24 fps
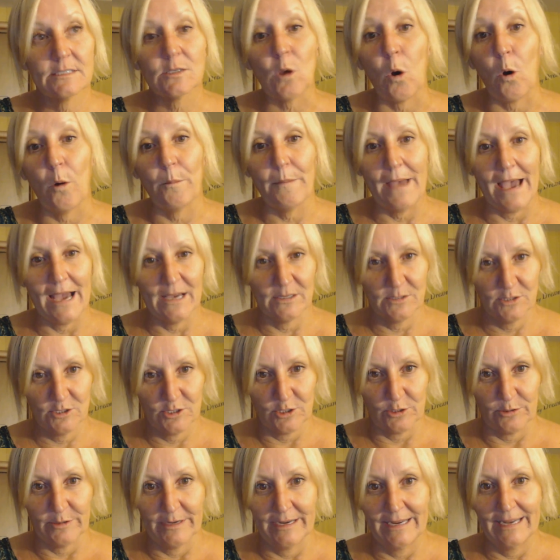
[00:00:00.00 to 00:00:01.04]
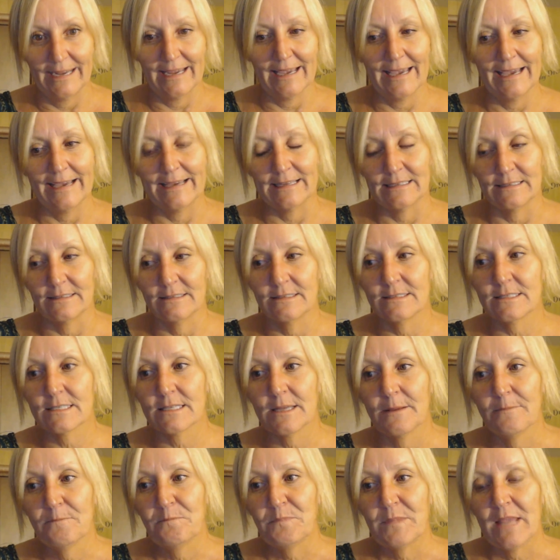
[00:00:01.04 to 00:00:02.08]
soul mastery
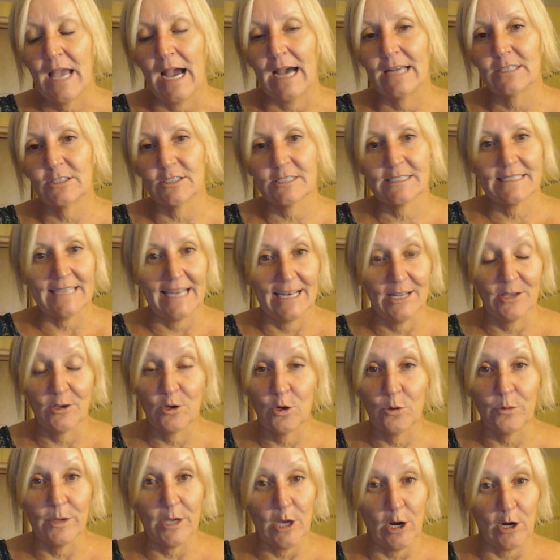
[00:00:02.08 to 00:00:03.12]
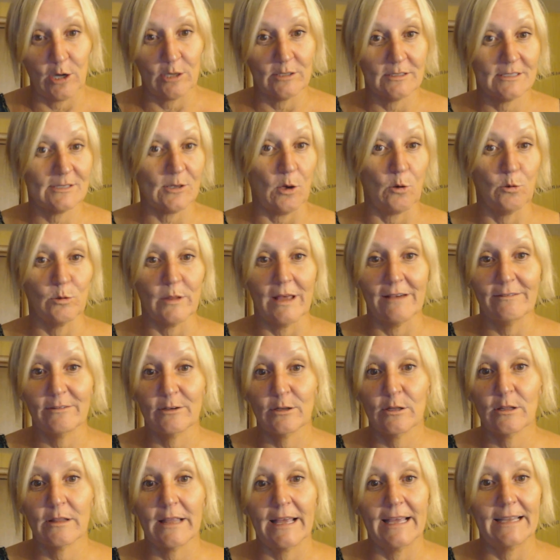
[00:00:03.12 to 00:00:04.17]
and understanding who we are at a soul
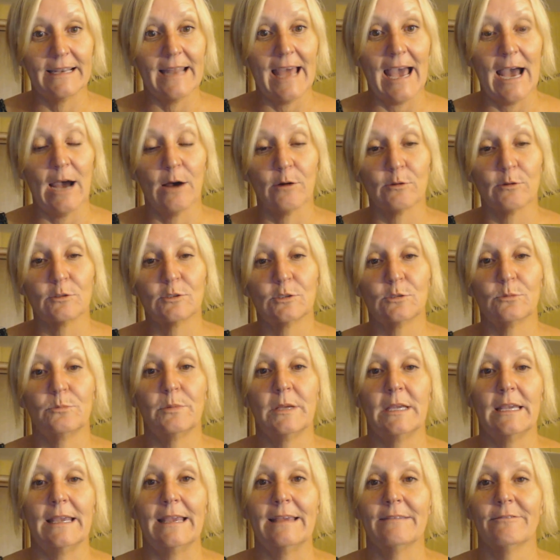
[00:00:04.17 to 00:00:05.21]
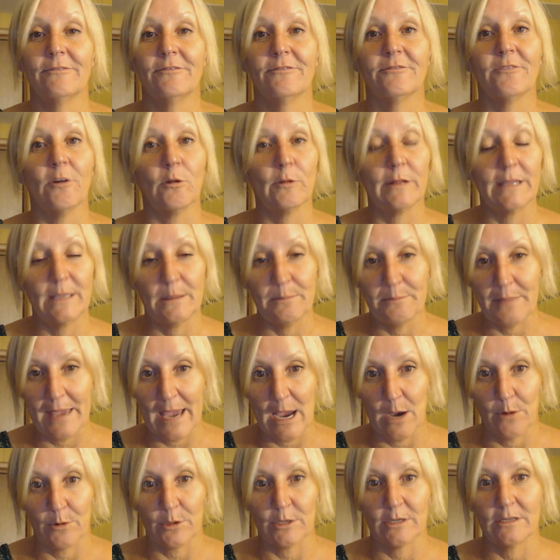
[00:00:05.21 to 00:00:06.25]
level and how to be fully
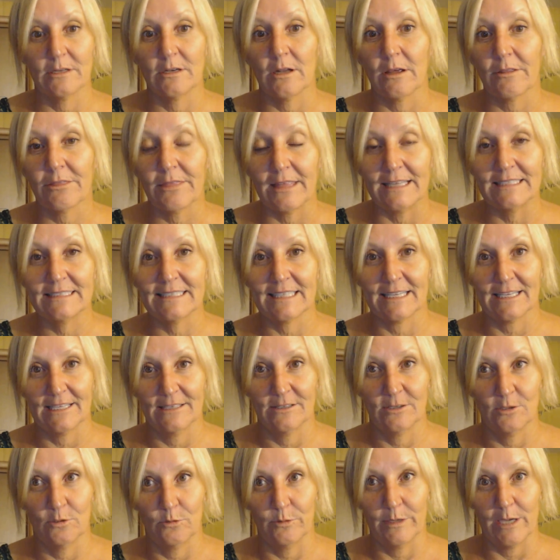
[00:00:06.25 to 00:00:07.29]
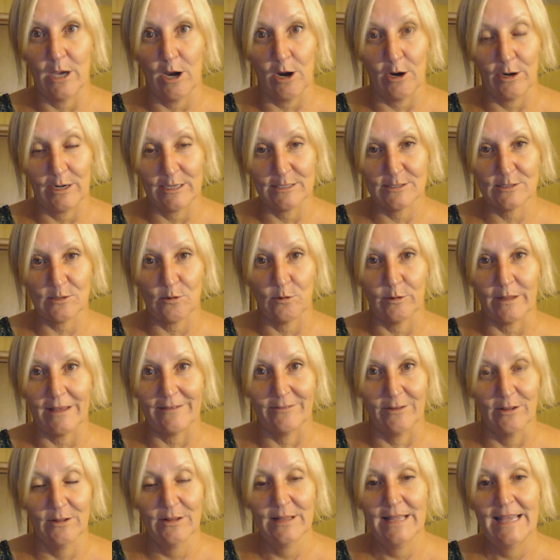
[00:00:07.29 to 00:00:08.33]
empowered and authentic in who we are at a soul
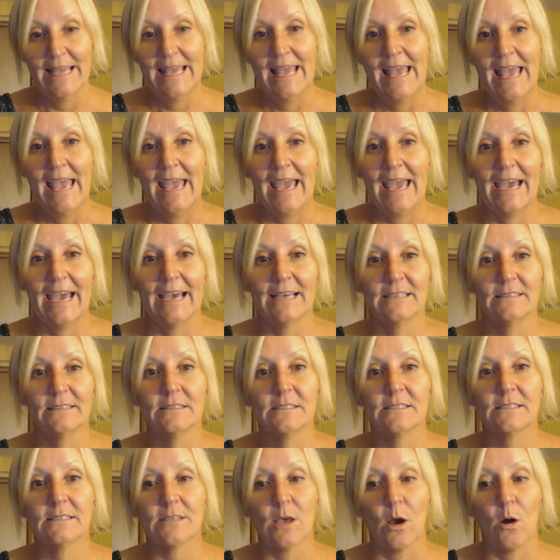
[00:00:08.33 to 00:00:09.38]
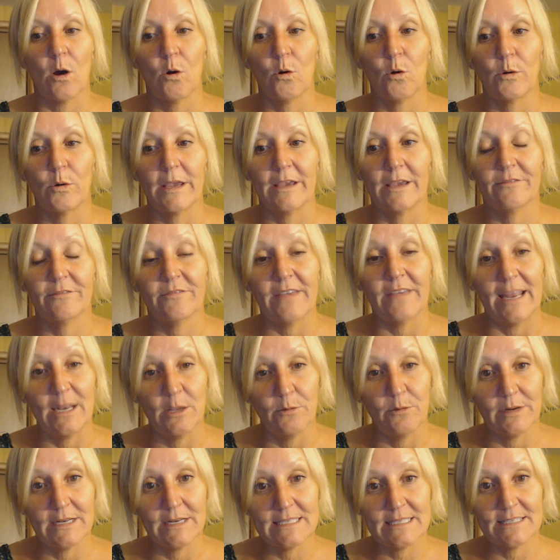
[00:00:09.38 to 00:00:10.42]
level. And so if
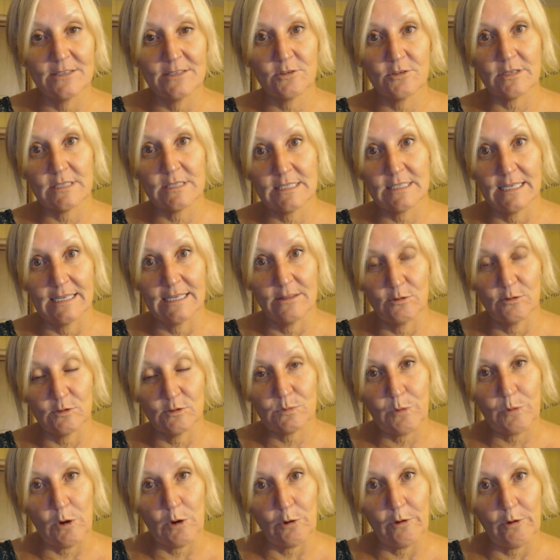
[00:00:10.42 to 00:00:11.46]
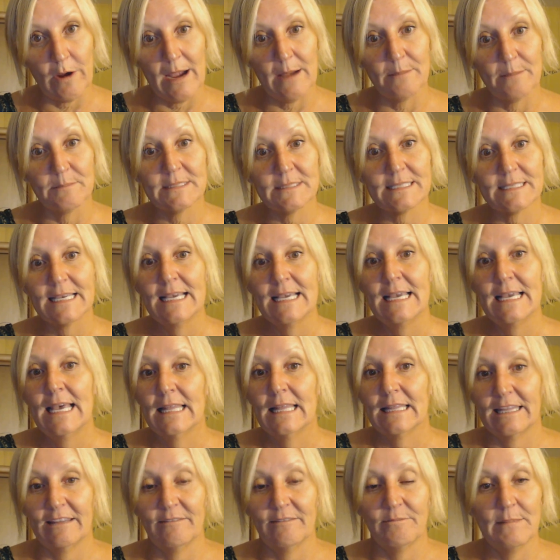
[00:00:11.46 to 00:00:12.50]
anyone is interested in those programs,
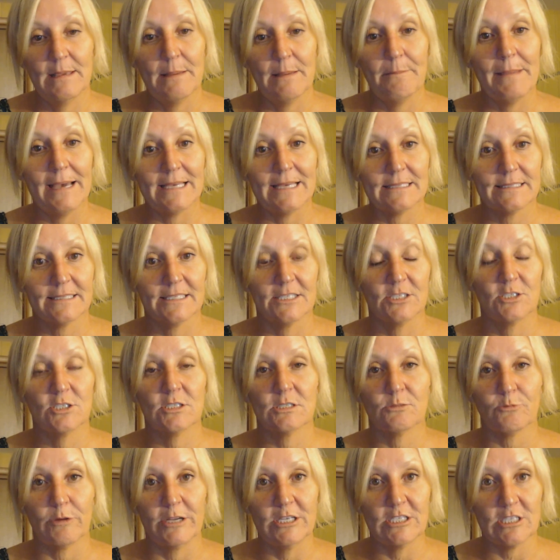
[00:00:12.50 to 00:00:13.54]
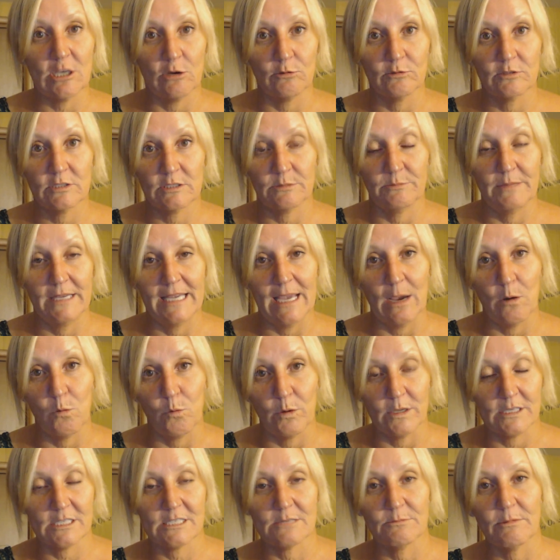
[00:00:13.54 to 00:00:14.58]
leave me a message, reach out to me at
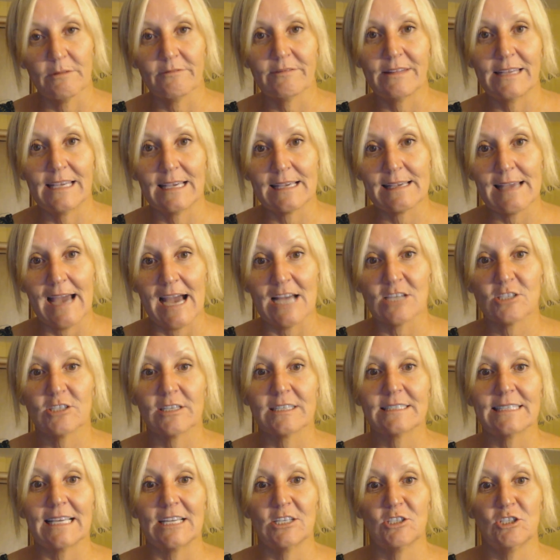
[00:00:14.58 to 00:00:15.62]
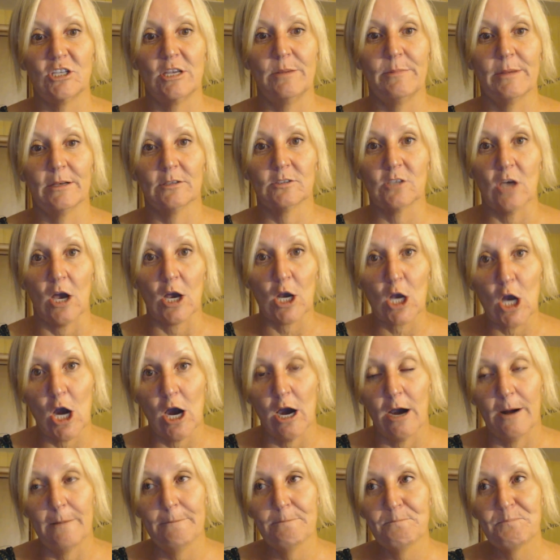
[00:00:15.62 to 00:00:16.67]

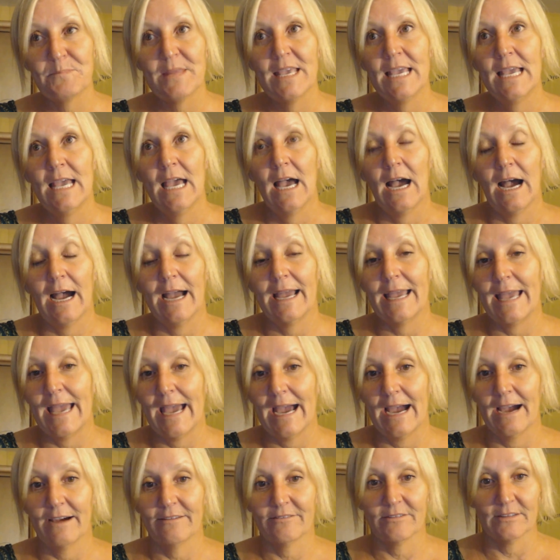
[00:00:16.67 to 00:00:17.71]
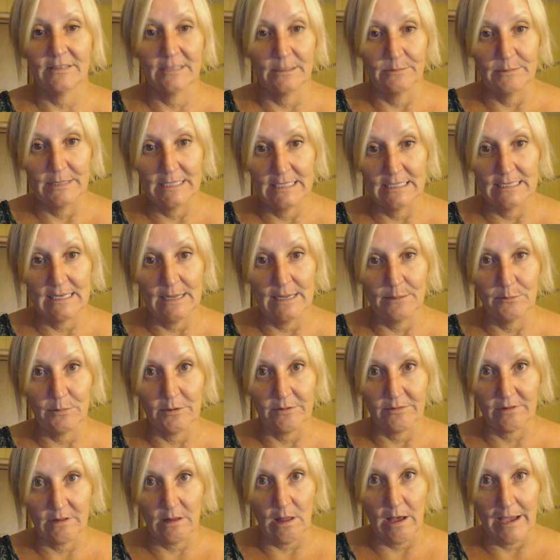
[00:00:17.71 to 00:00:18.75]
wisdomoftheakashics@gmail.com. I have a limited number
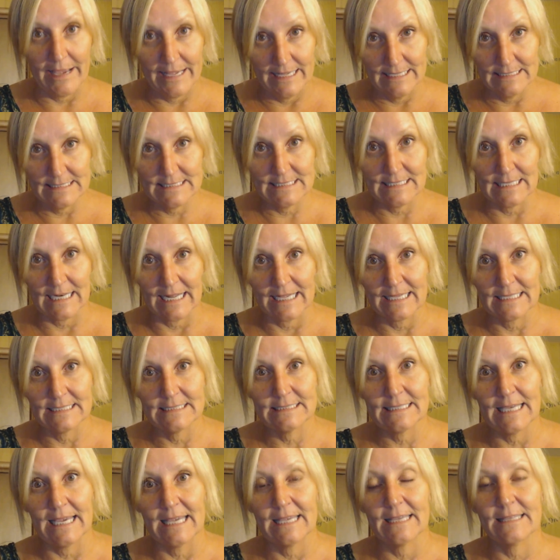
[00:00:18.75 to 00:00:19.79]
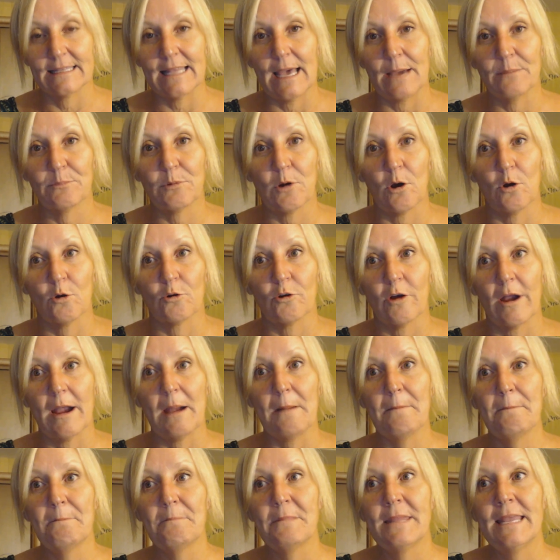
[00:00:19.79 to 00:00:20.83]
of clients that I can take in that
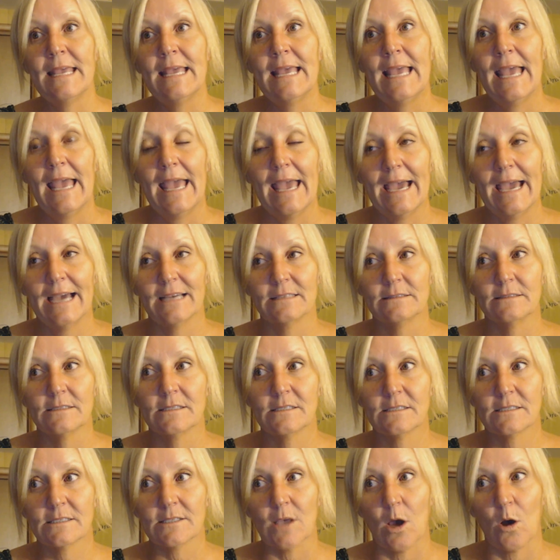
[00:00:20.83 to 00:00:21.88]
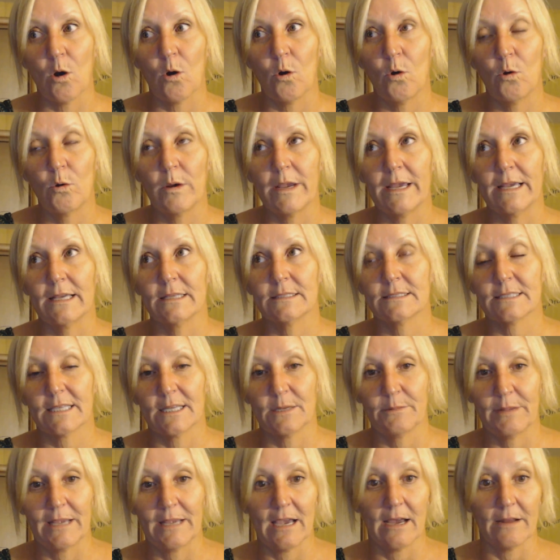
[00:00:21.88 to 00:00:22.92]
program. And so it's going
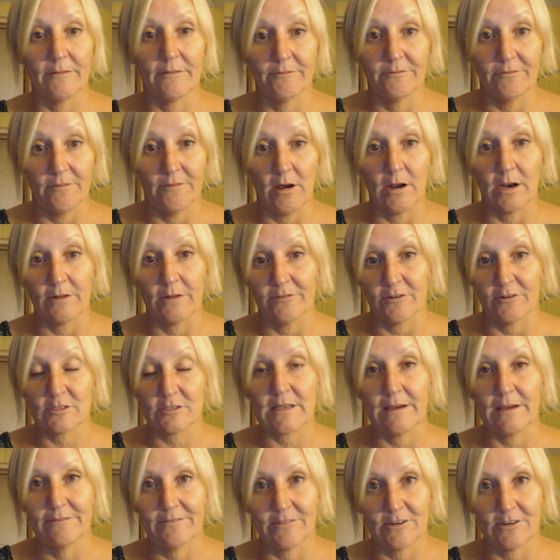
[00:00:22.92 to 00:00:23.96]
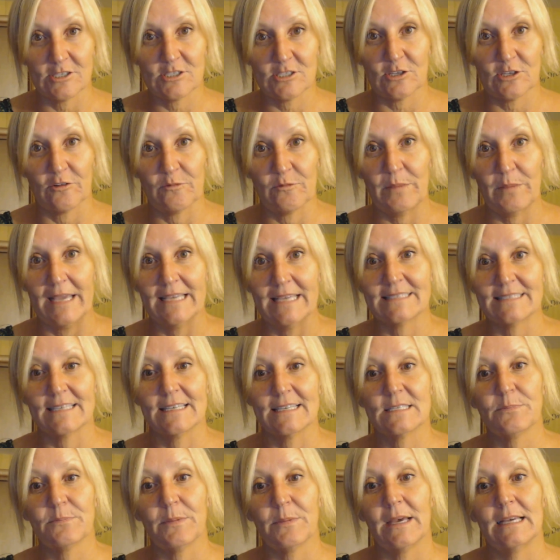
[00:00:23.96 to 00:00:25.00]
to be kind of on a first come, first serve
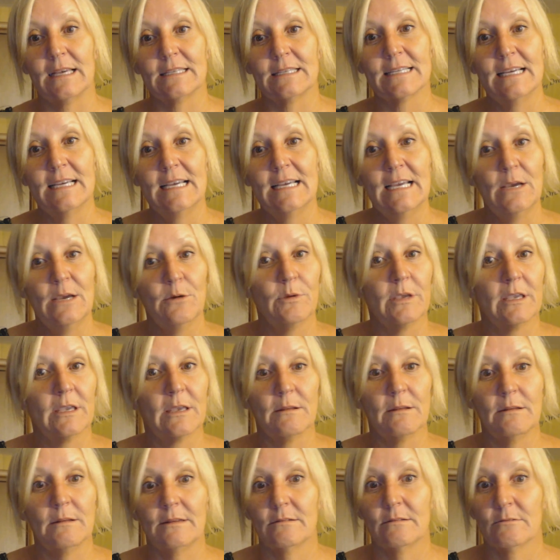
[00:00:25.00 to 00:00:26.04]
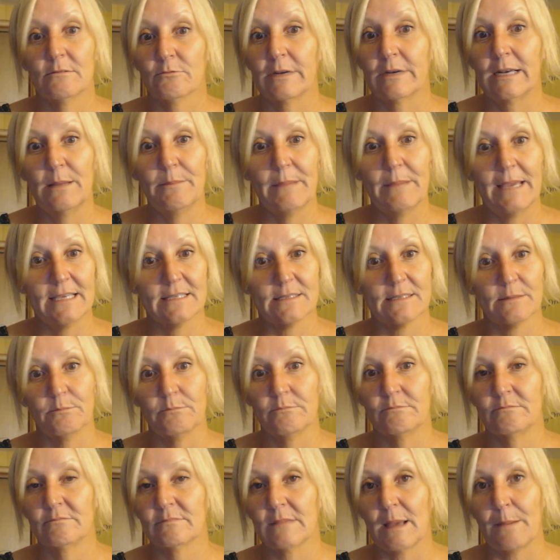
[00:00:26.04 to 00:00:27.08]
basis, but we can really make
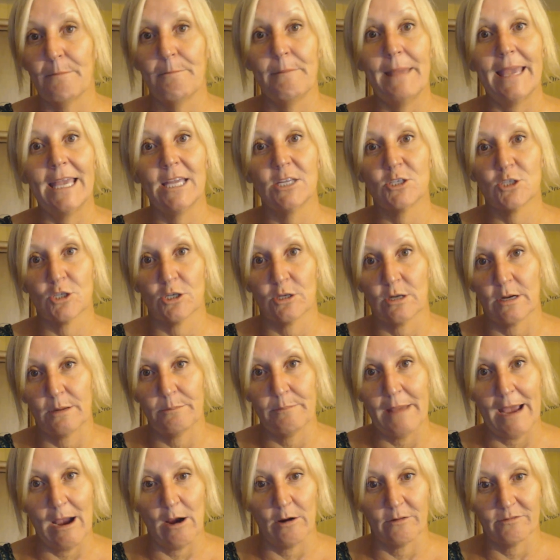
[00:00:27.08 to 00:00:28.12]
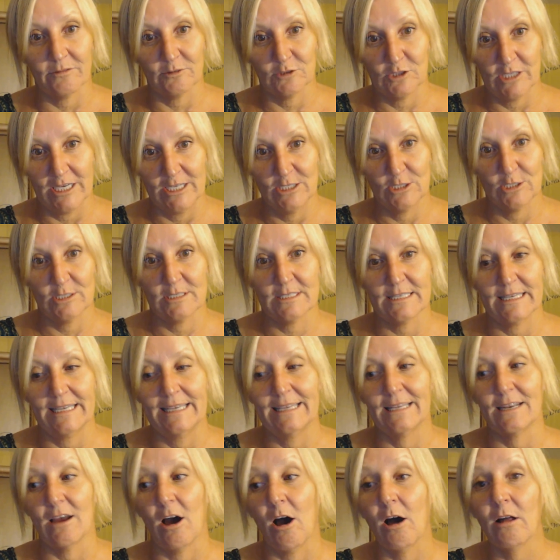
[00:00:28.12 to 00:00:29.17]
some major and powerful changes
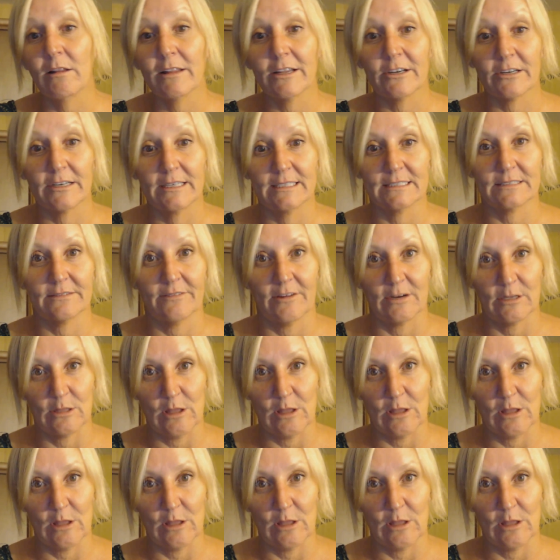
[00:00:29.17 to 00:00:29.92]
in all areas